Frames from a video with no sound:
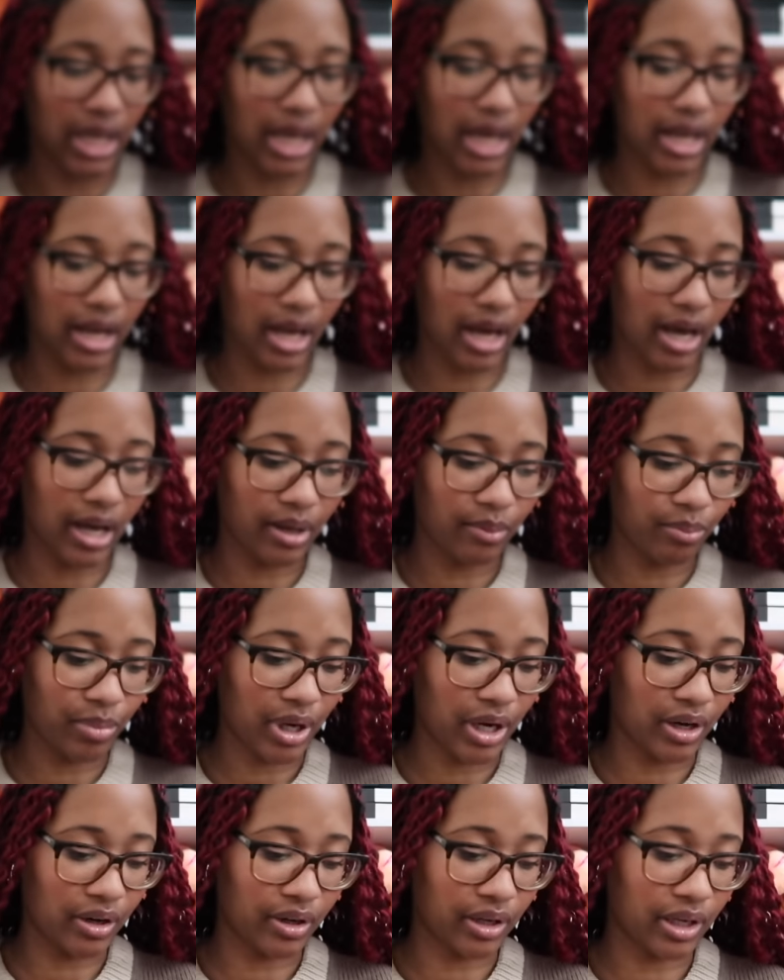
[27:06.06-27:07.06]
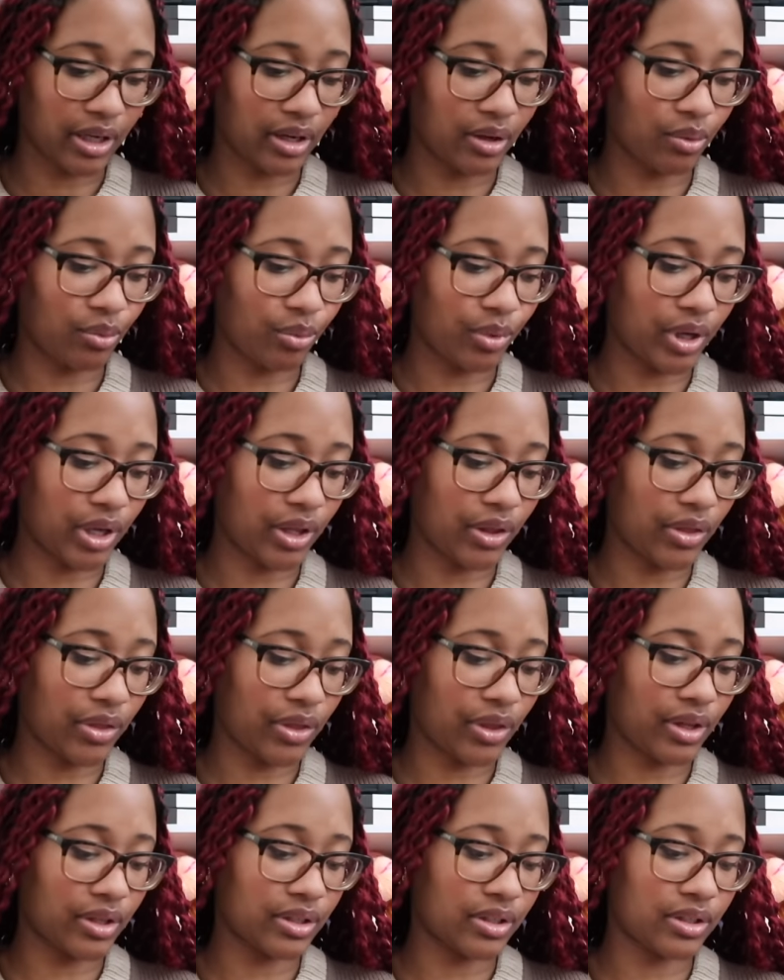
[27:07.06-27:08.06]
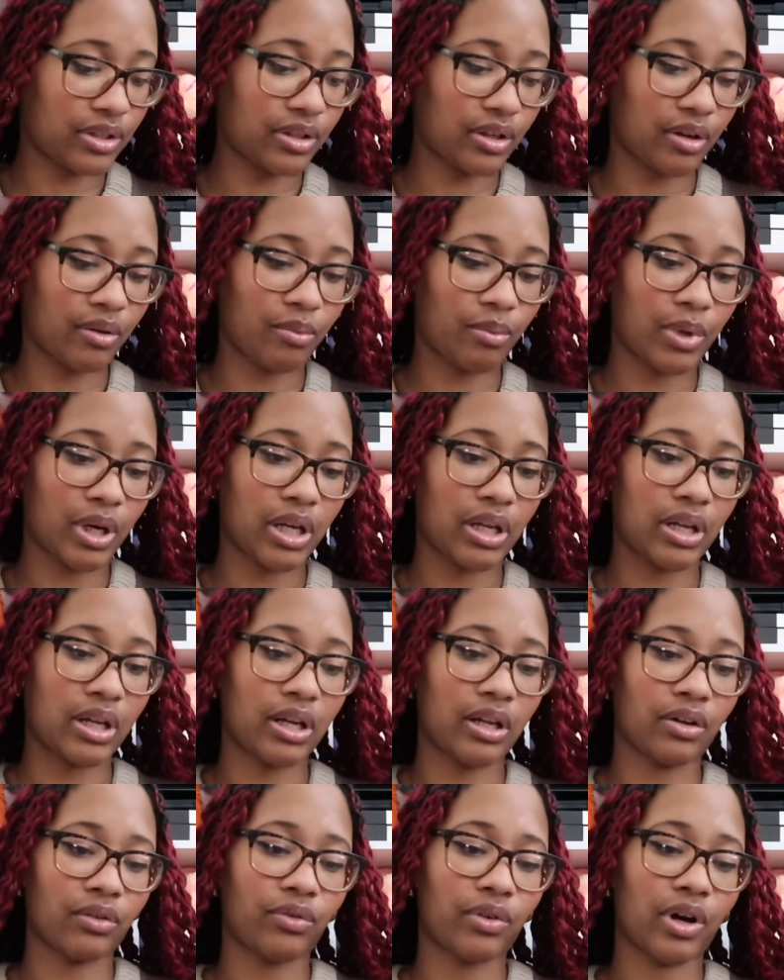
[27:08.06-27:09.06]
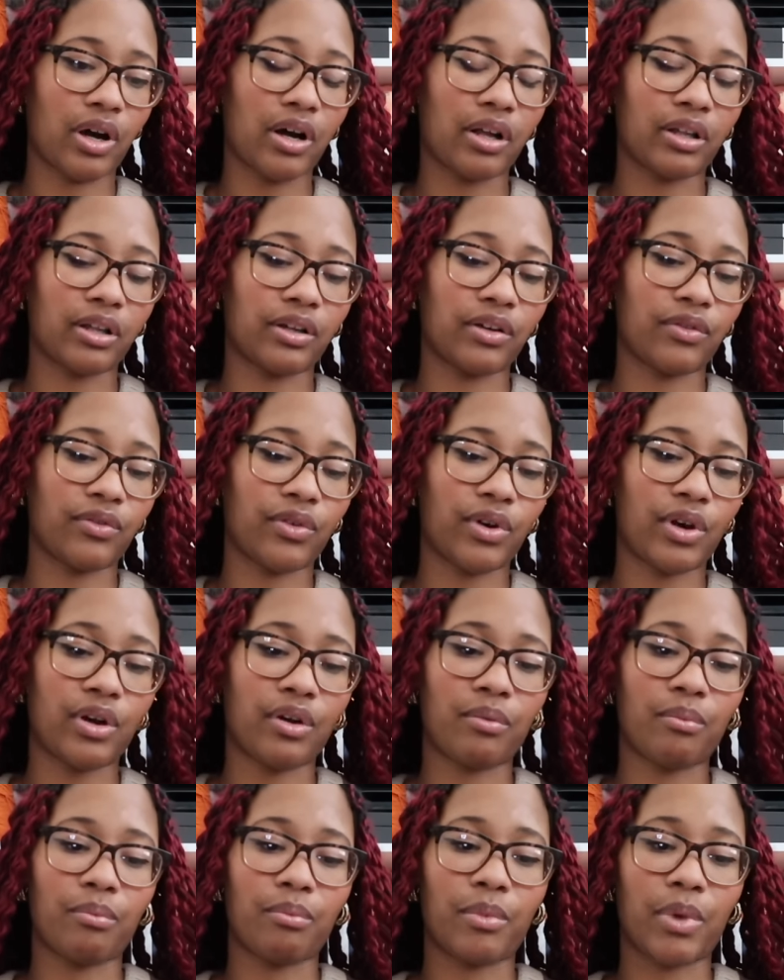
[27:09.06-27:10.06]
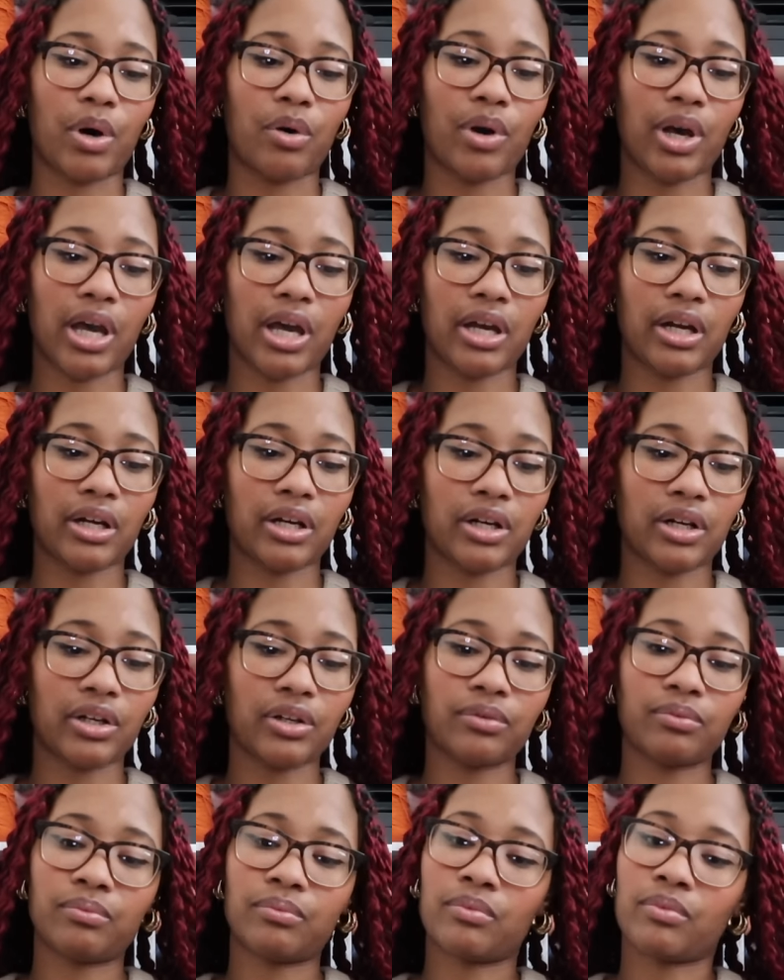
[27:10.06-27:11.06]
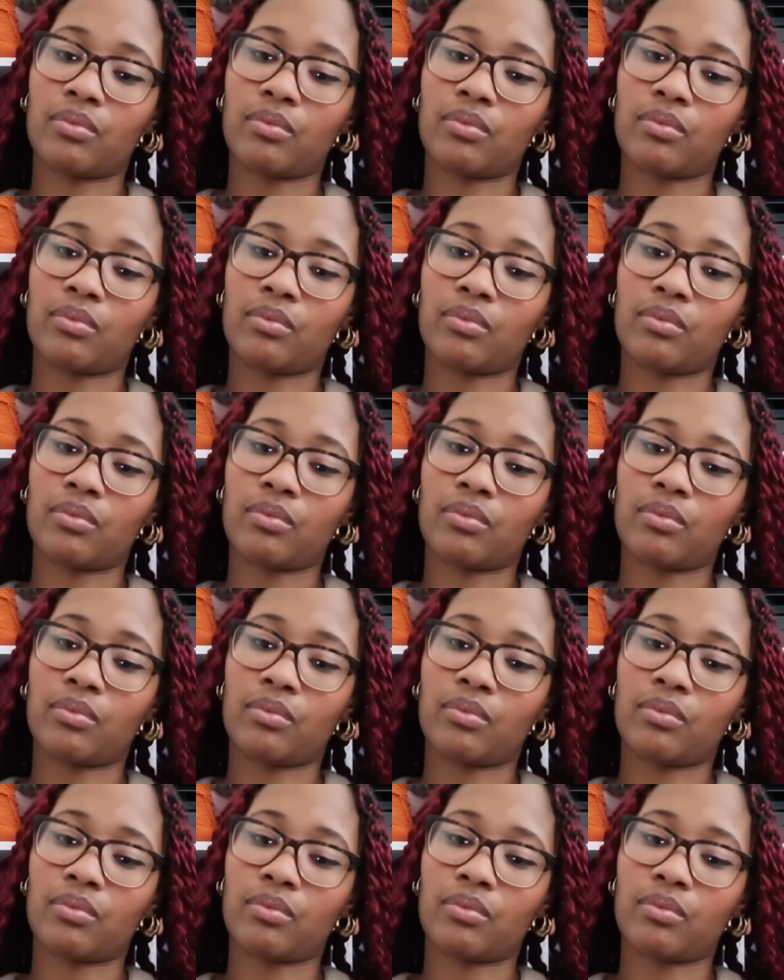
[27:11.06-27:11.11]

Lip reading: And I am pairing it with some Knitting for Olive mohair,